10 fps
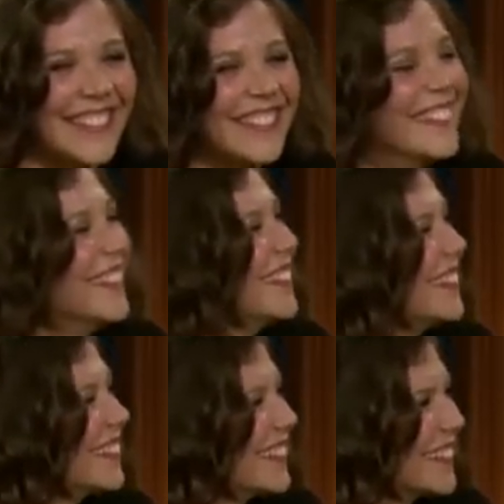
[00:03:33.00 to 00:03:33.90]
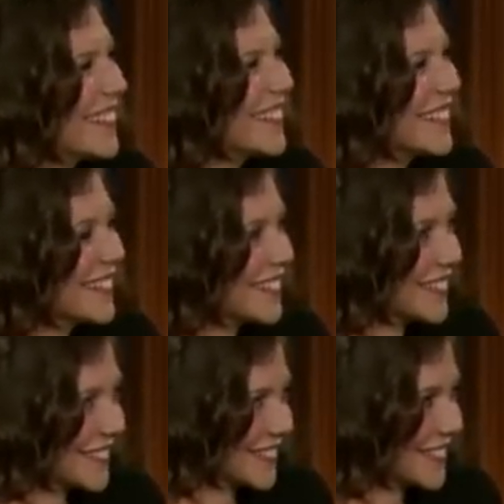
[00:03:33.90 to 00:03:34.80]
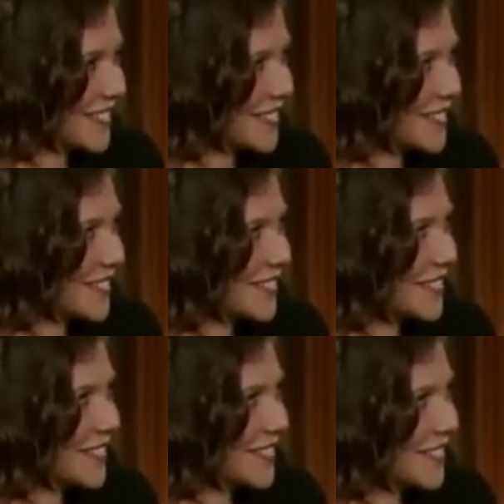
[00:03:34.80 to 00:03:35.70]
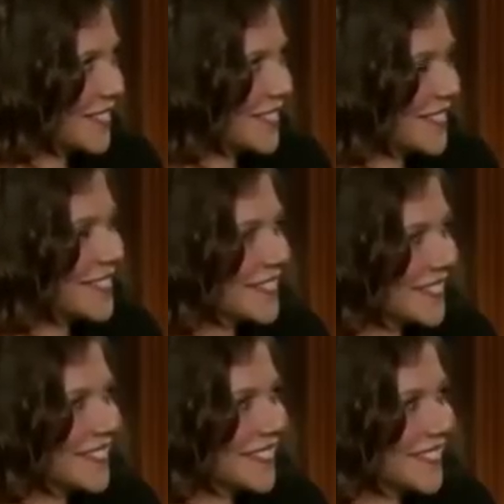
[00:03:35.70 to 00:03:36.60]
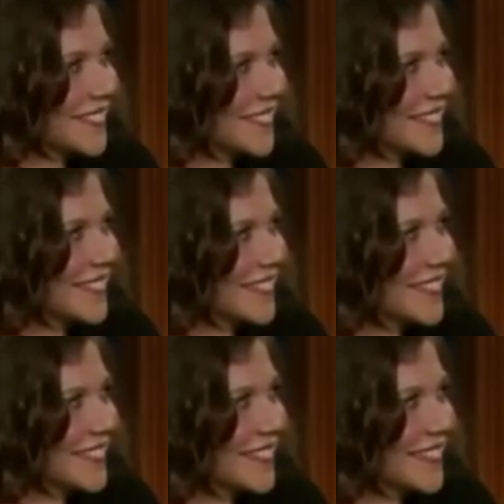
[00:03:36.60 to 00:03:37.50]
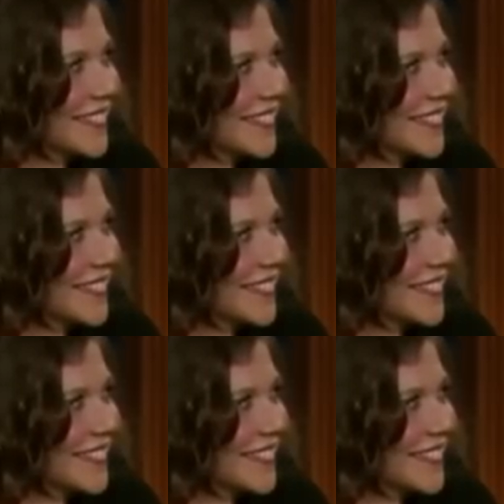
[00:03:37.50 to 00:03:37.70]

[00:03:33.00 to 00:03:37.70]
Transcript: (not speaking)